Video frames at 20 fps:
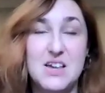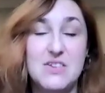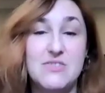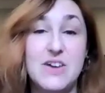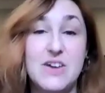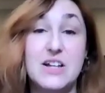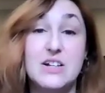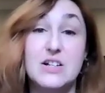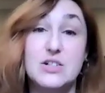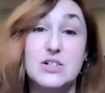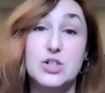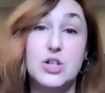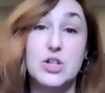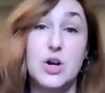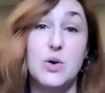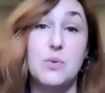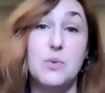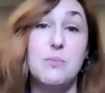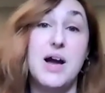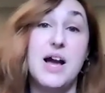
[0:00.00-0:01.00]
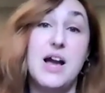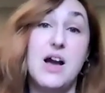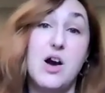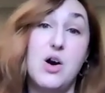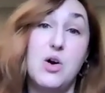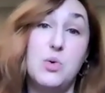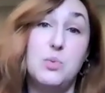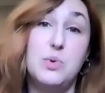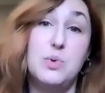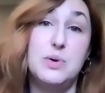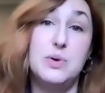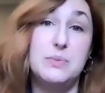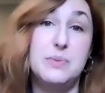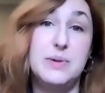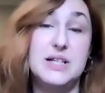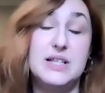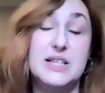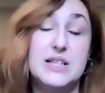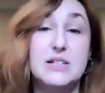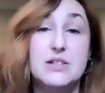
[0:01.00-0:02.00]
funders. So my hope would
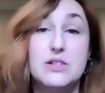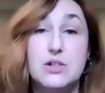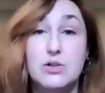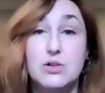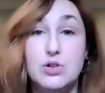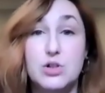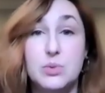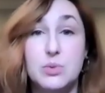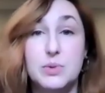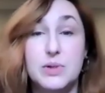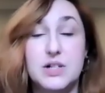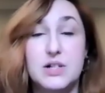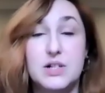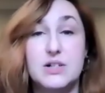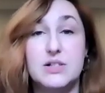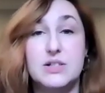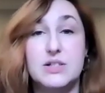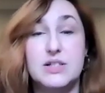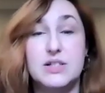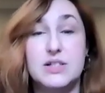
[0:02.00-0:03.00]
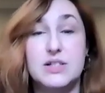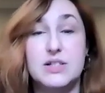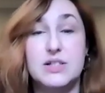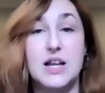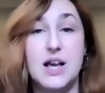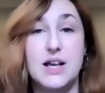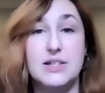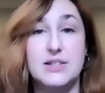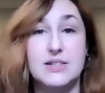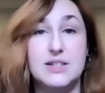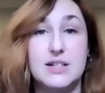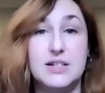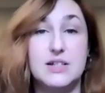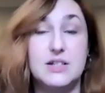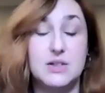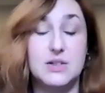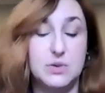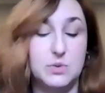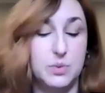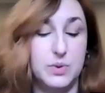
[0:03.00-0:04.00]
be that social workers can
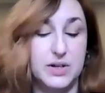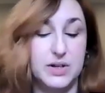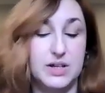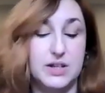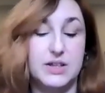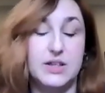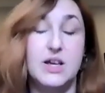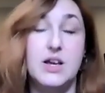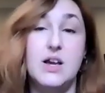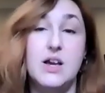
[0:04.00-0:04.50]
assist with